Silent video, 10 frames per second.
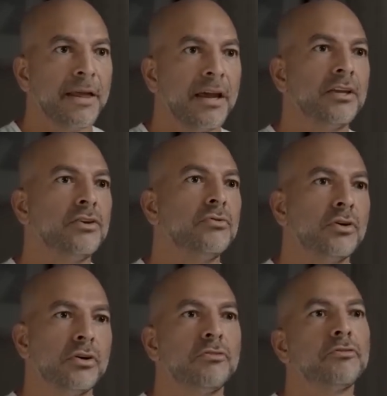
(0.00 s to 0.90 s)
and you
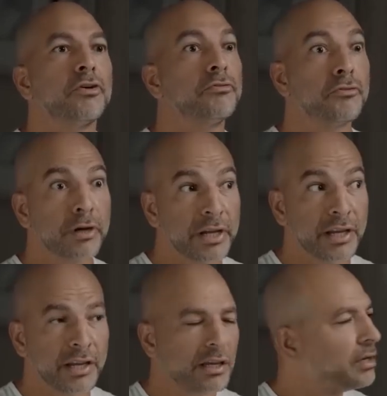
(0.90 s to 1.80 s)
could, for
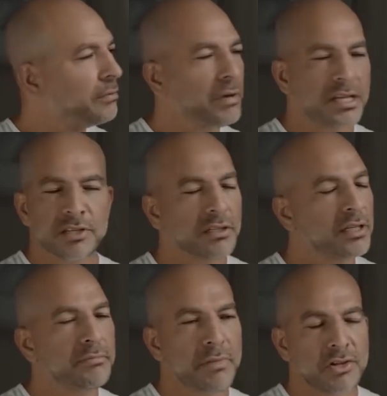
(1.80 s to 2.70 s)
free,
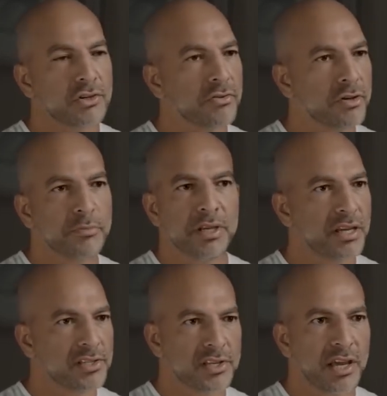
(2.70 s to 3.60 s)
basically measure their
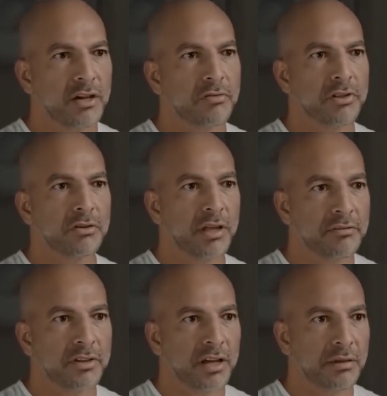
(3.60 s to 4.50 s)
PSA over their
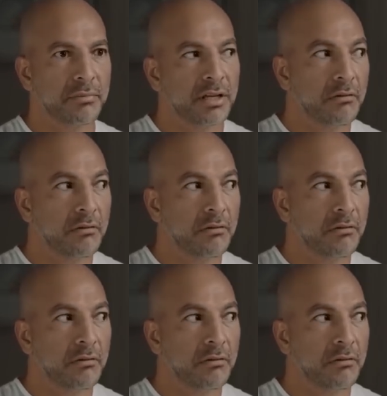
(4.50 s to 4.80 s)
lifetime.